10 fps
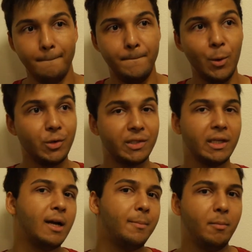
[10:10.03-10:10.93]
boosting
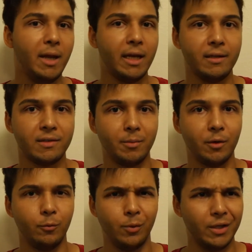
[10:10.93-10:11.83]
it up and making it
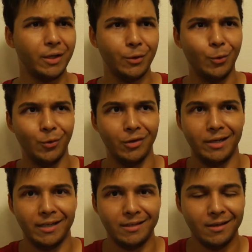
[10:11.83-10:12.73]
something really cool
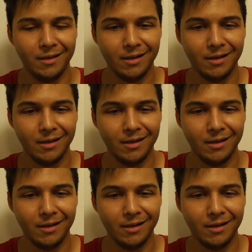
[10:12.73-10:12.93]
looking.